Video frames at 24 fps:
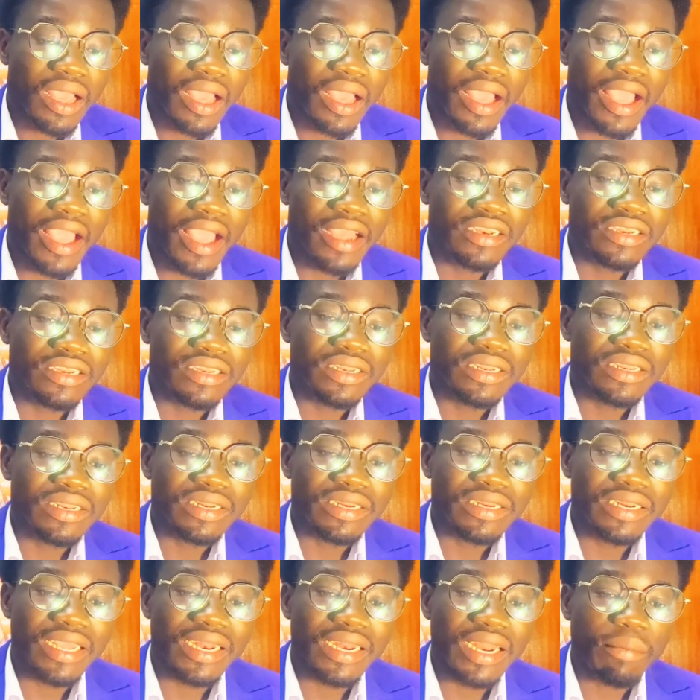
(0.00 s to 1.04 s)
and
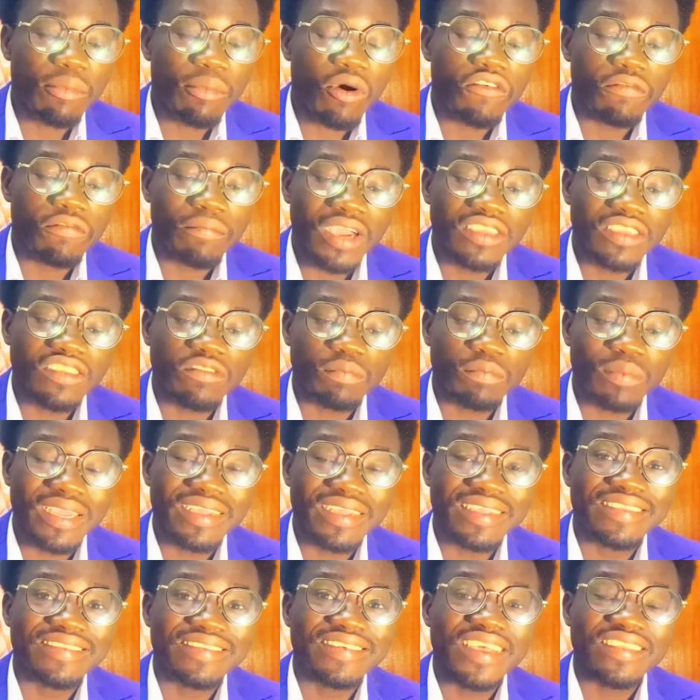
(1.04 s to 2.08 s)
the number of matches
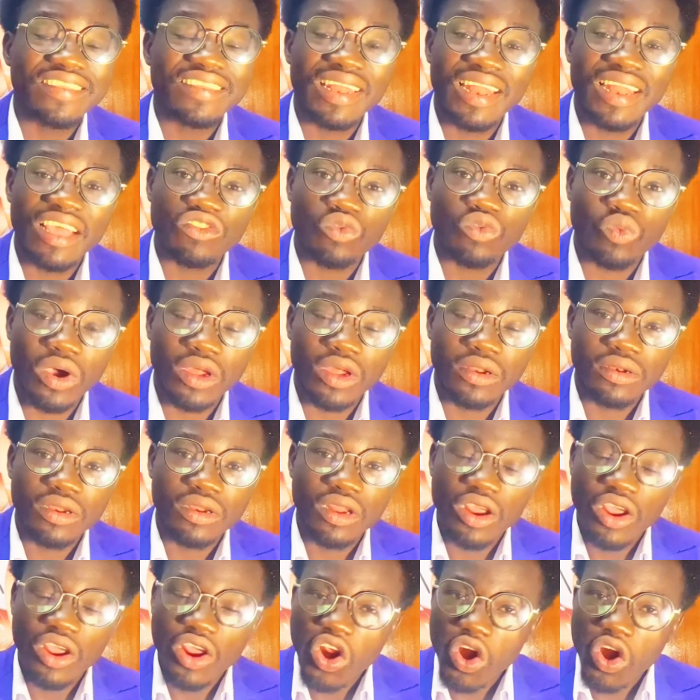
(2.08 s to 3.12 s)
played is just less 1.
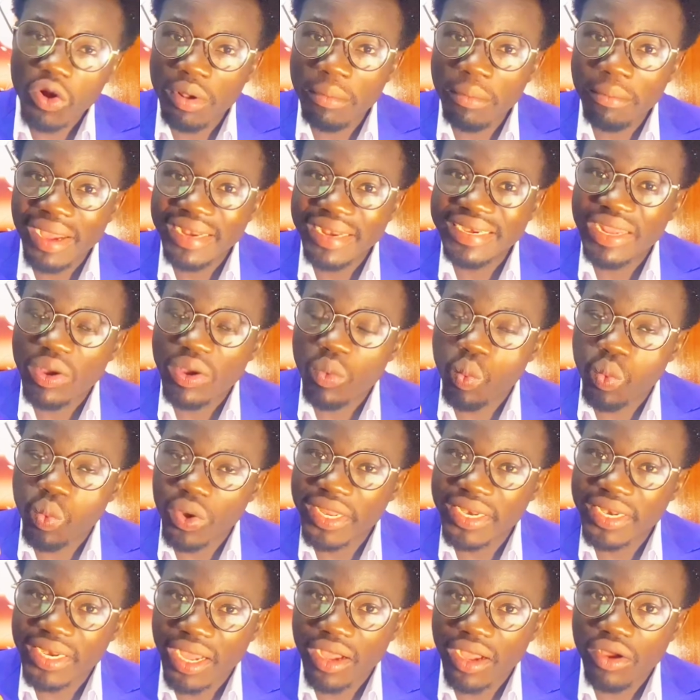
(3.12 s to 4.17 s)
Remember, the
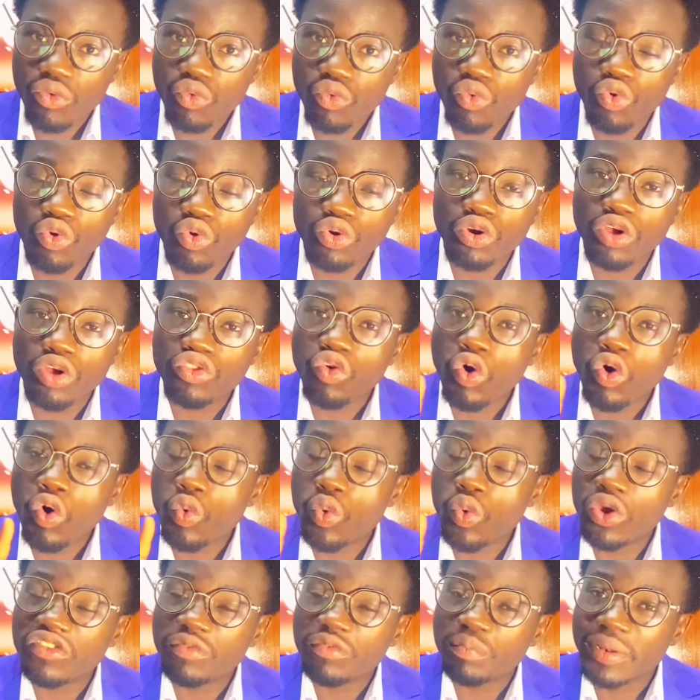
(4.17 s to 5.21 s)
winner will not
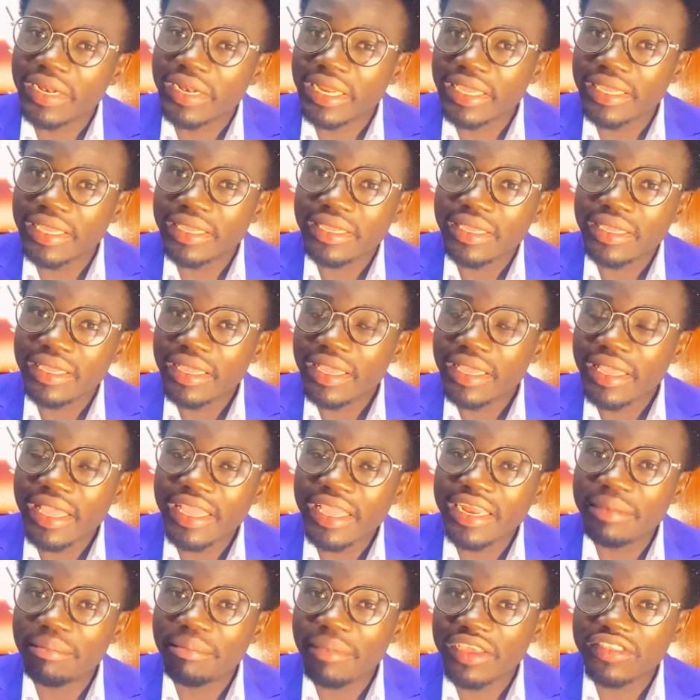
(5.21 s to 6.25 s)
always play
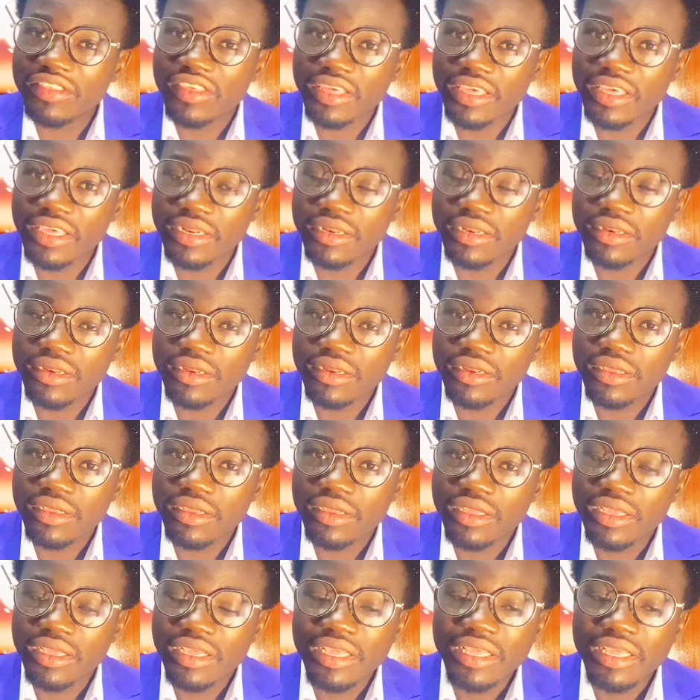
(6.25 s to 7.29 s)
any match again.
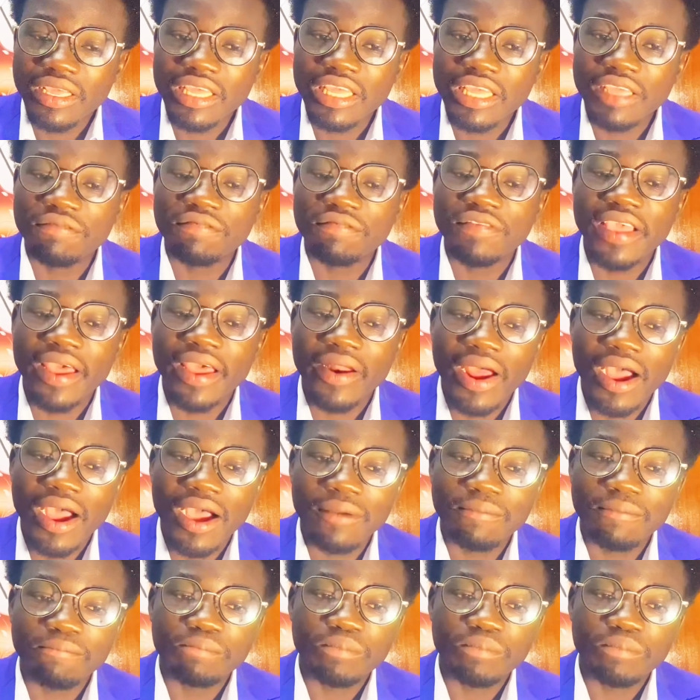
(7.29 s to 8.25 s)
If there are